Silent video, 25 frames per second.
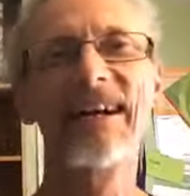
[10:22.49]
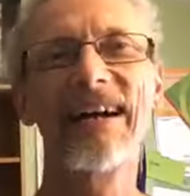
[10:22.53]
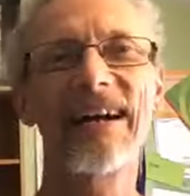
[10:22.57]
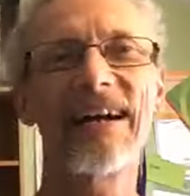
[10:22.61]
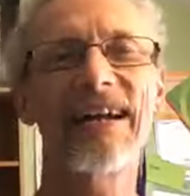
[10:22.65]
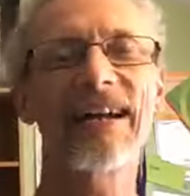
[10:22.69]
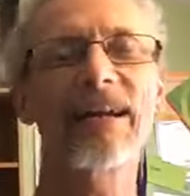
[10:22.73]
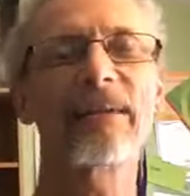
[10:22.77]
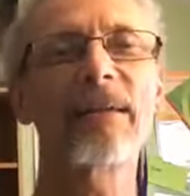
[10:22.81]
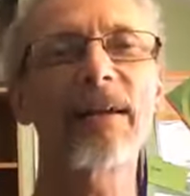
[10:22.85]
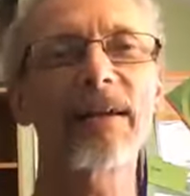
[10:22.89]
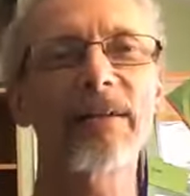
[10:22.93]

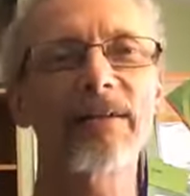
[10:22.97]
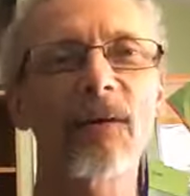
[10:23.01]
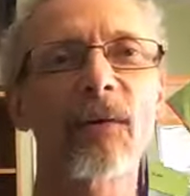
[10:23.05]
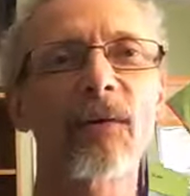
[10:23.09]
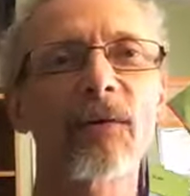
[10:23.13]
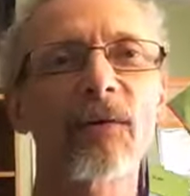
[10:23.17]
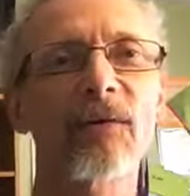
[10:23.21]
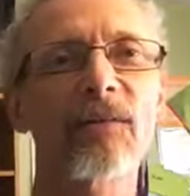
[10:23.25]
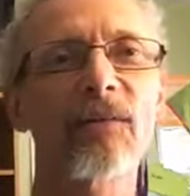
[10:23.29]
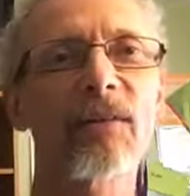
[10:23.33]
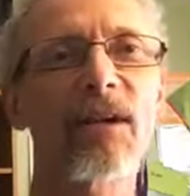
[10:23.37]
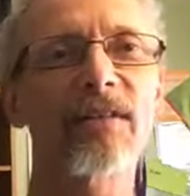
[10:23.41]
And I'm like,
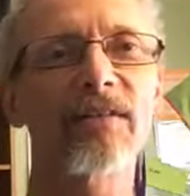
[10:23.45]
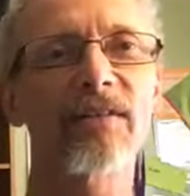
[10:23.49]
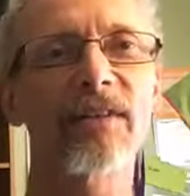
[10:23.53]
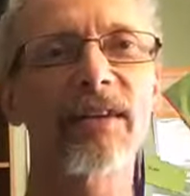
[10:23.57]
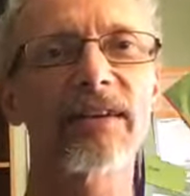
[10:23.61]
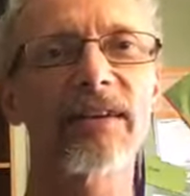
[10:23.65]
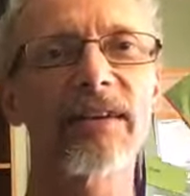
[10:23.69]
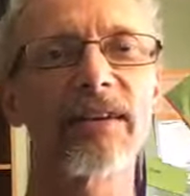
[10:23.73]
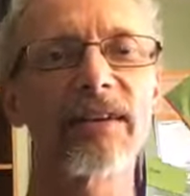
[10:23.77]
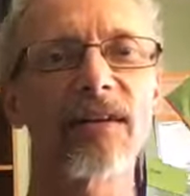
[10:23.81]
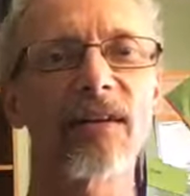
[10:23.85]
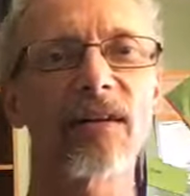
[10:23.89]
going two days,
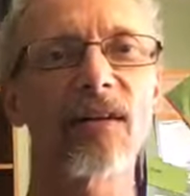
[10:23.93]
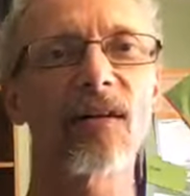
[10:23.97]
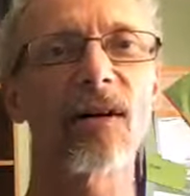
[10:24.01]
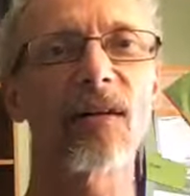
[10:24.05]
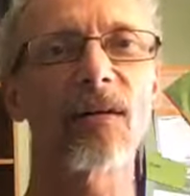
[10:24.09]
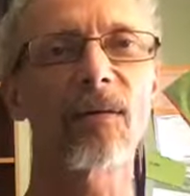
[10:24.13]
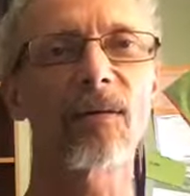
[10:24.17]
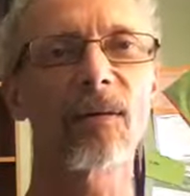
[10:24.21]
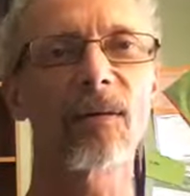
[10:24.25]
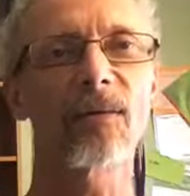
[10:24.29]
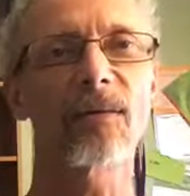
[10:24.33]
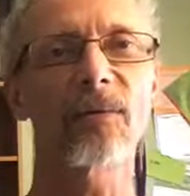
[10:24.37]
like,
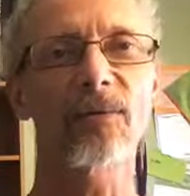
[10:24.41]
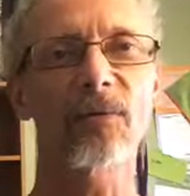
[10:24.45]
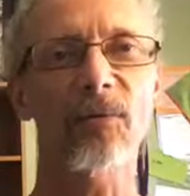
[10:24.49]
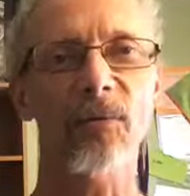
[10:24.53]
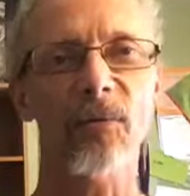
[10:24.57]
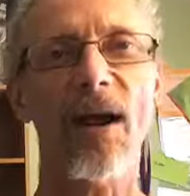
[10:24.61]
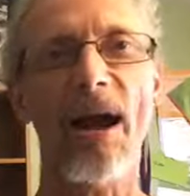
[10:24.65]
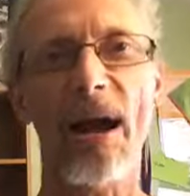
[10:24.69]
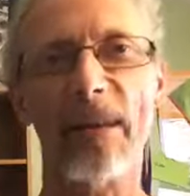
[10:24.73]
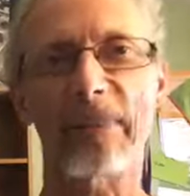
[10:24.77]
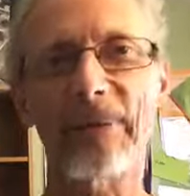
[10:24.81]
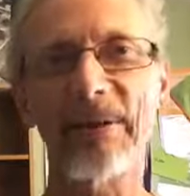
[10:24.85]
oh,
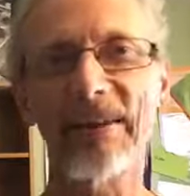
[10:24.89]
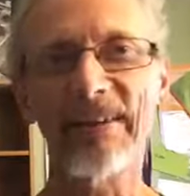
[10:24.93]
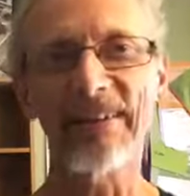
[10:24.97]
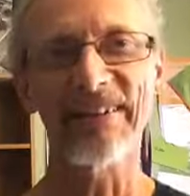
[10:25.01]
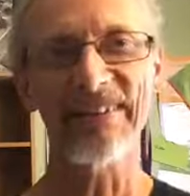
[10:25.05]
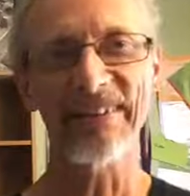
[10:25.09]
crap.